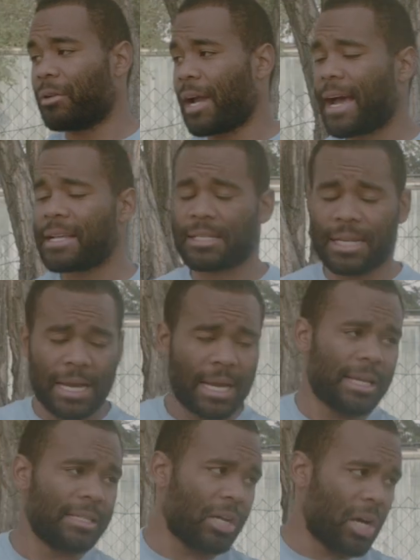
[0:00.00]
grass, they got
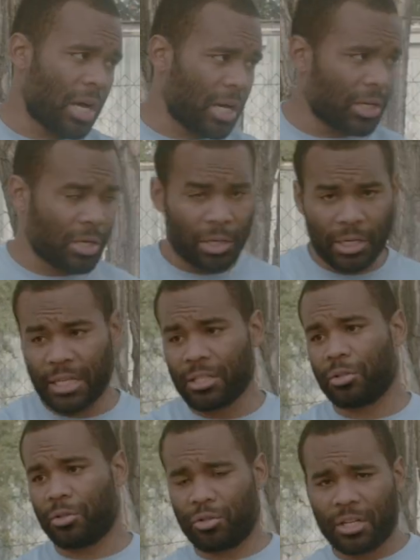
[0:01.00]
a nice car, their
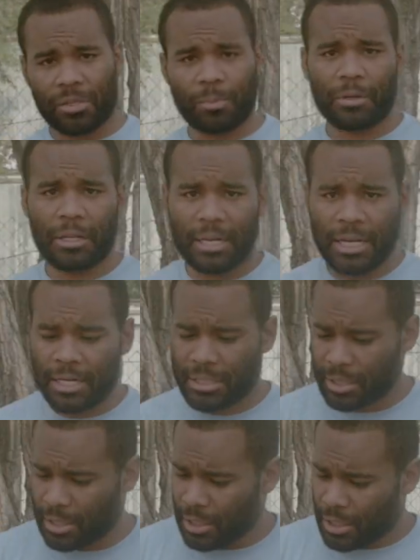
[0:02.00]
kids are dressed pretty
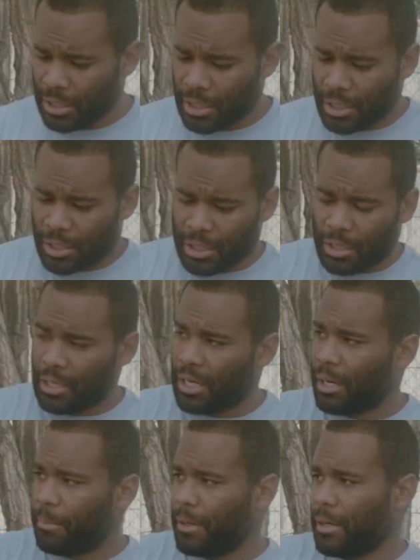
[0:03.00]
nice, they
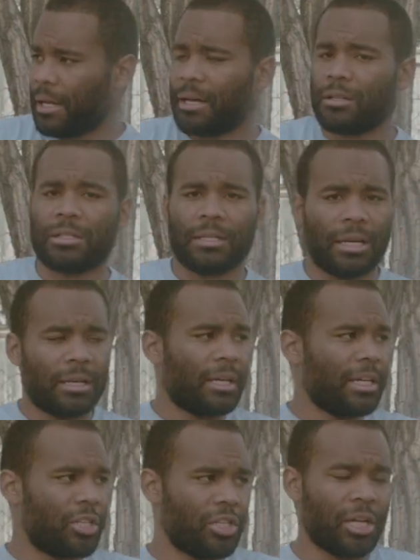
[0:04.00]
got a big house, they got a
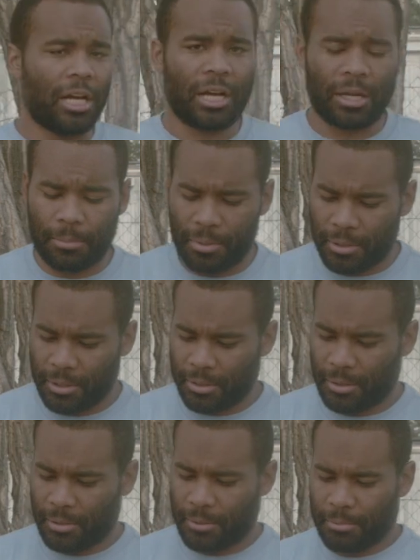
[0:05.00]
nice job.
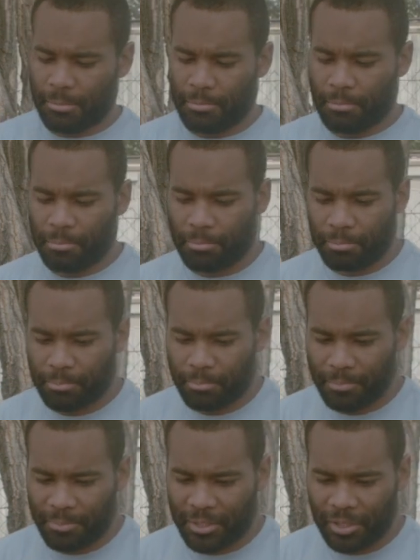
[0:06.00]

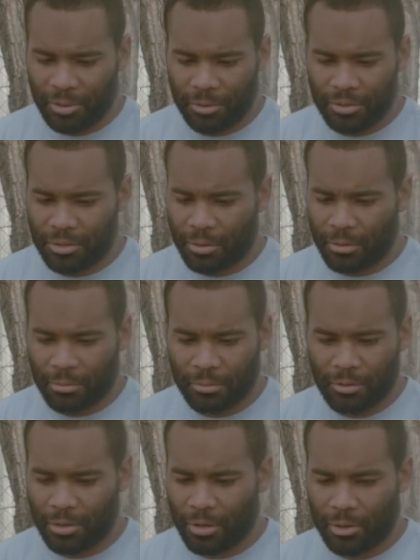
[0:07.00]
But you don't
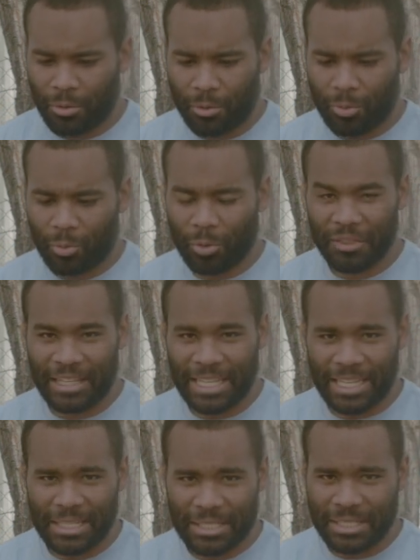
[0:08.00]
know what the
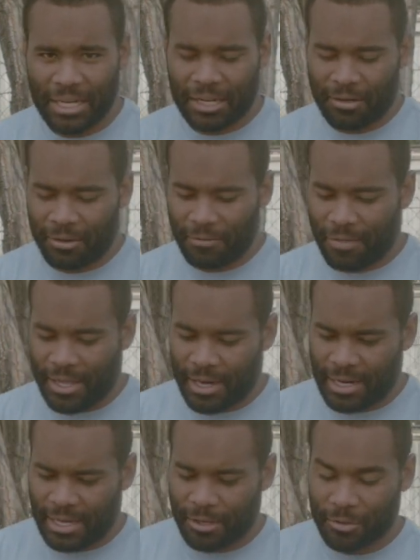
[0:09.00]
inside of
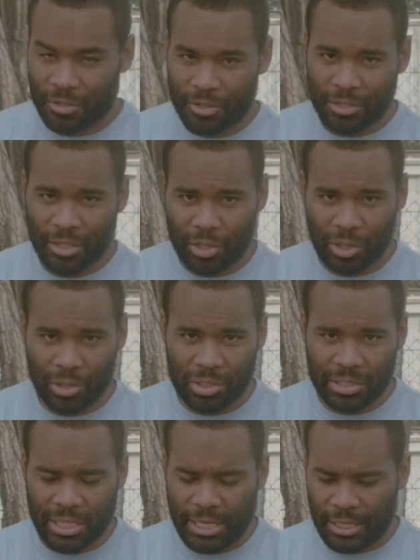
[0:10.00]
that house
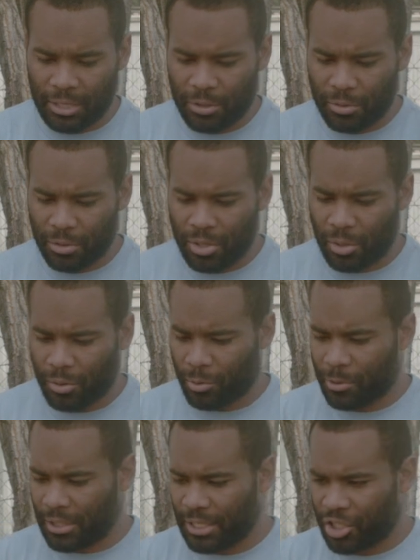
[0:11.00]
looks like. You don't know the
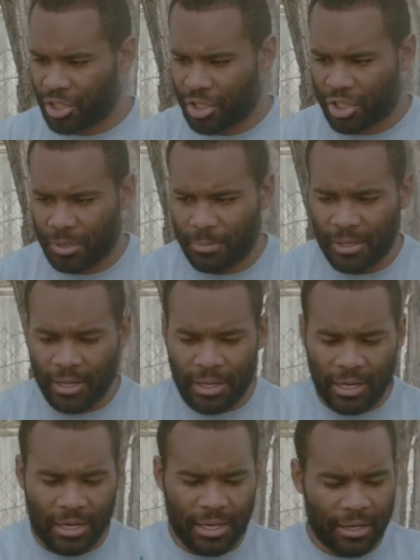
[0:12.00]
relationship
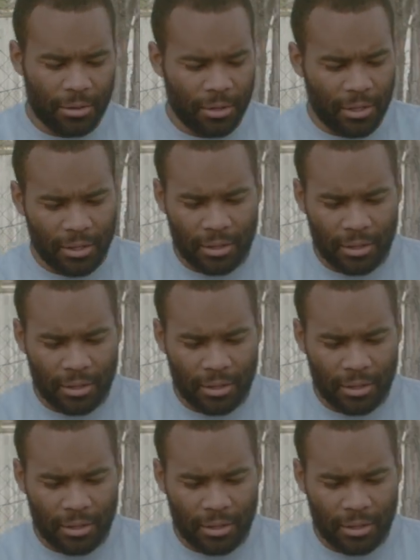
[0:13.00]
on how